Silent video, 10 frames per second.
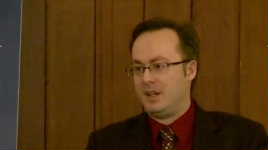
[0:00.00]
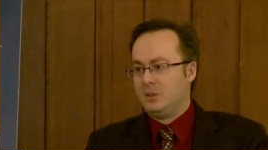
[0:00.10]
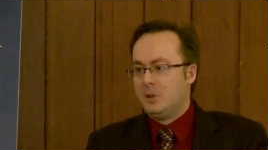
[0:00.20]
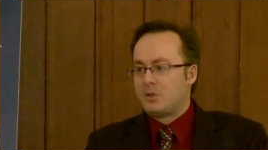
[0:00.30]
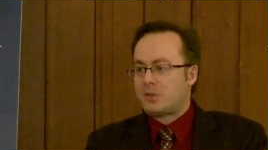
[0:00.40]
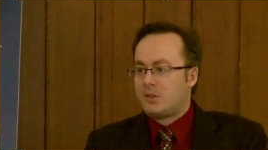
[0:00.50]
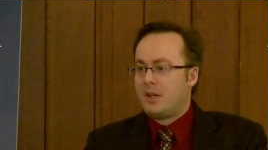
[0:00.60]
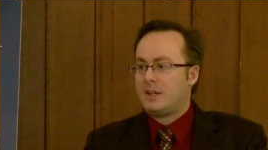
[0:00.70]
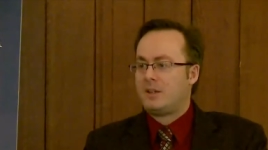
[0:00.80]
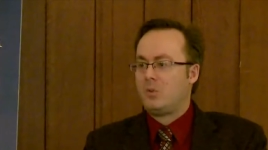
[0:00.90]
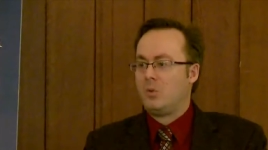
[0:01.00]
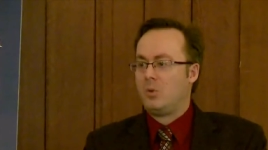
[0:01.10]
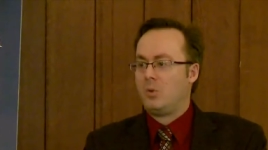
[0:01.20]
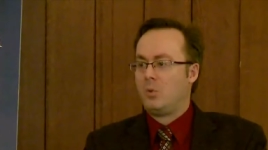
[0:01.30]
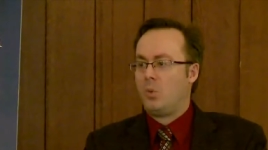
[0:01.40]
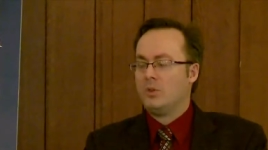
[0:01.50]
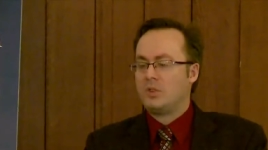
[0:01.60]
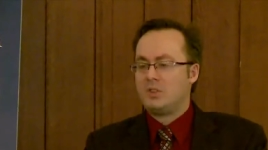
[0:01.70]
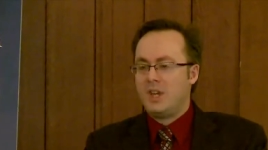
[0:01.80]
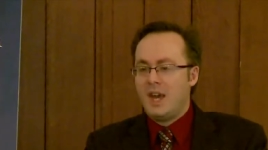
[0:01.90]
It looks like,
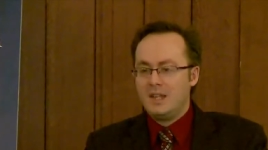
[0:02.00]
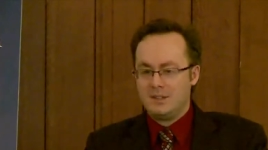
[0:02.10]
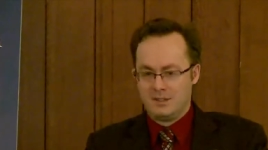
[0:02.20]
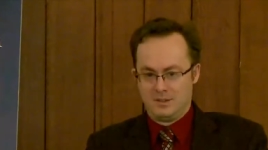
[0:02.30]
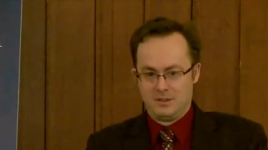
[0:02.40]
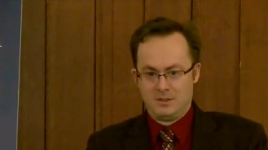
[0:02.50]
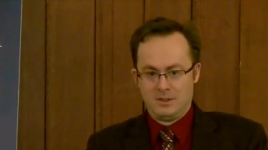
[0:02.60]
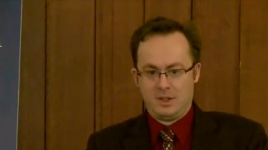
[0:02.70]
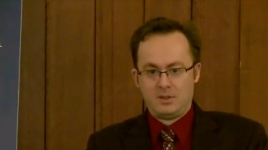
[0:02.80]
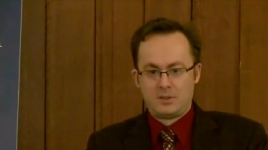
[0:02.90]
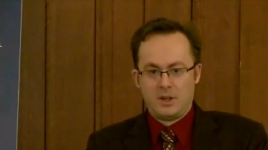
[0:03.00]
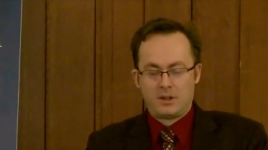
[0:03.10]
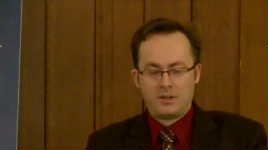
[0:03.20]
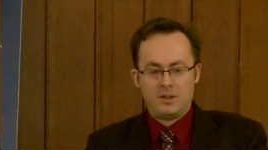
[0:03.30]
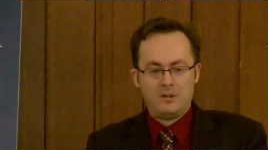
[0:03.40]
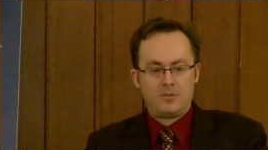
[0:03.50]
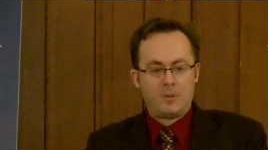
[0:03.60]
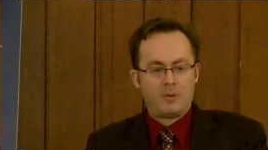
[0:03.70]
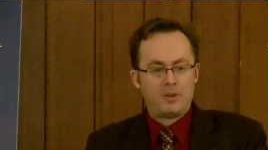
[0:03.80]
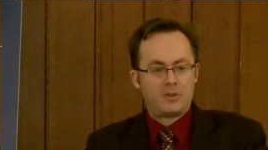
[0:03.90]
once again, he's stuck in
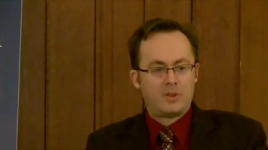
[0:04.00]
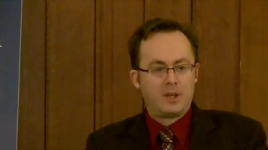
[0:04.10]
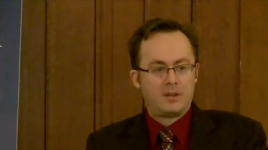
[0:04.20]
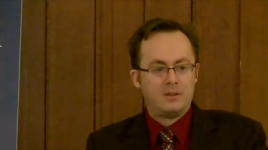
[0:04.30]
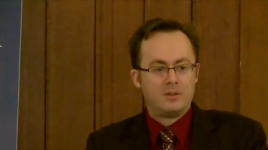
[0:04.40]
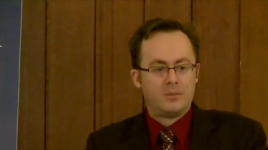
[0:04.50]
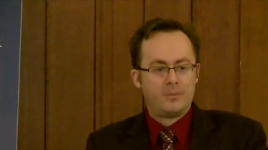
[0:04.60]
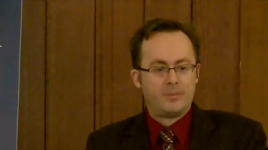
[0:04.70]
February the second.